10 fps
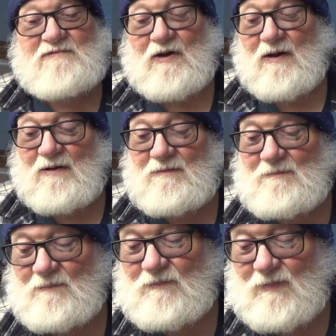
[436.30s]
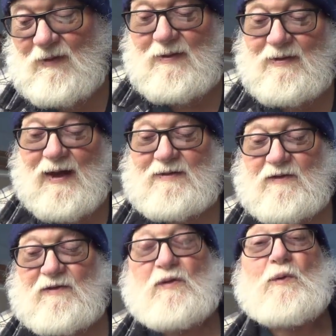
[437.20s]
So
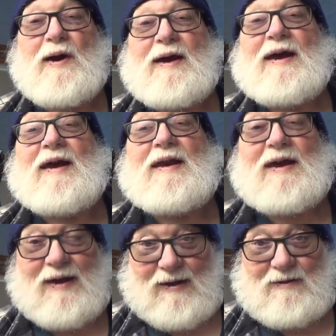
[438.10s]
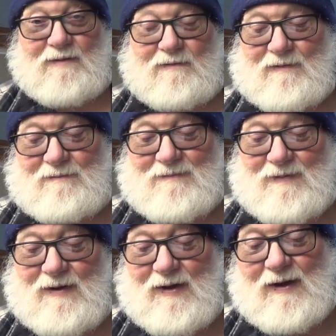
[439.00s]
that's the way it is.
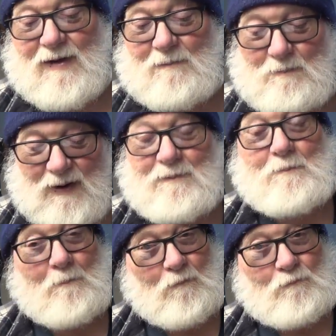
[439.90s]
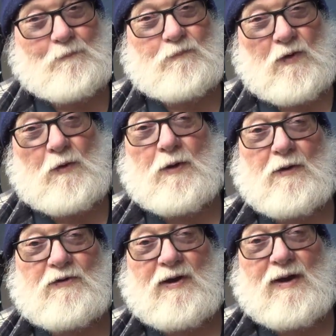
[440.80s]
But
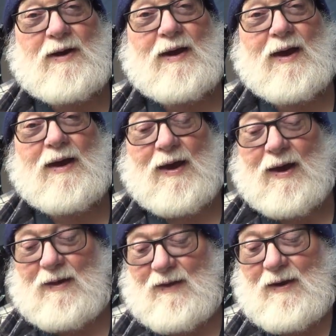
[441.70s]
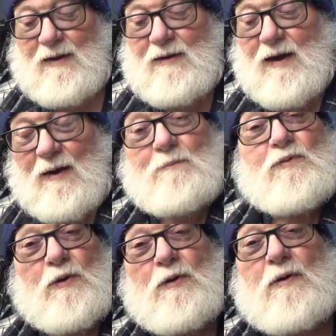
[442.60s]
kudos to EAA. They did come
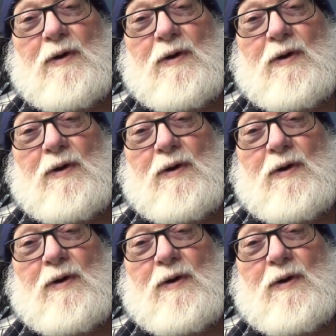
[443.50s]
through